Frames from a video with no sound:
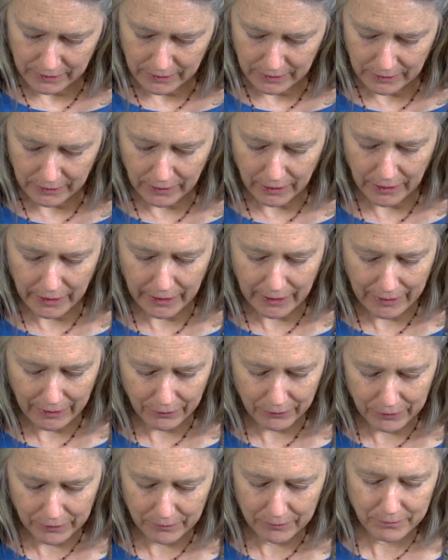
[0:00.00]
And cutting
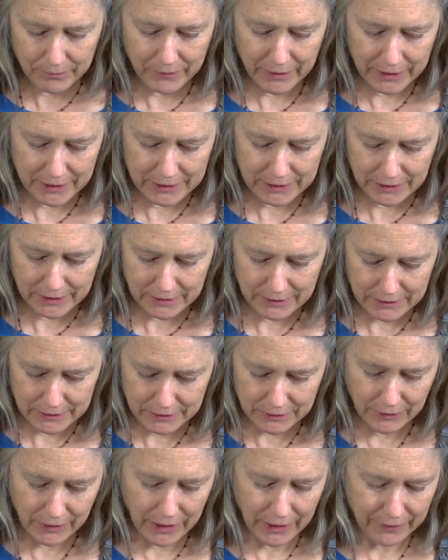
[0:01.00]
out makes it
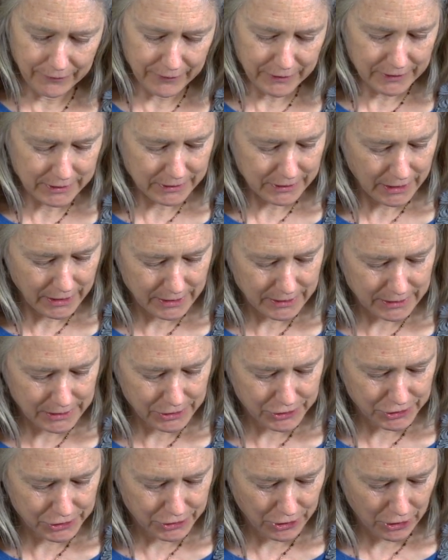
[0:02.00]
so I have these nice,
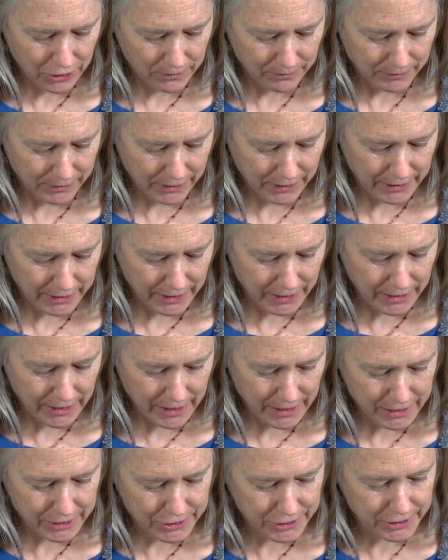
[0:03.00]
sharp, clean
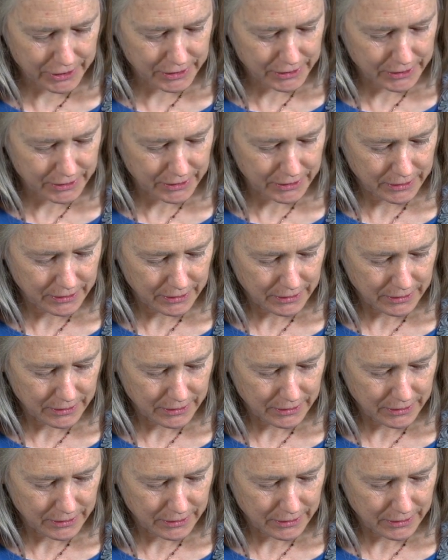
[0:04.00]
edges,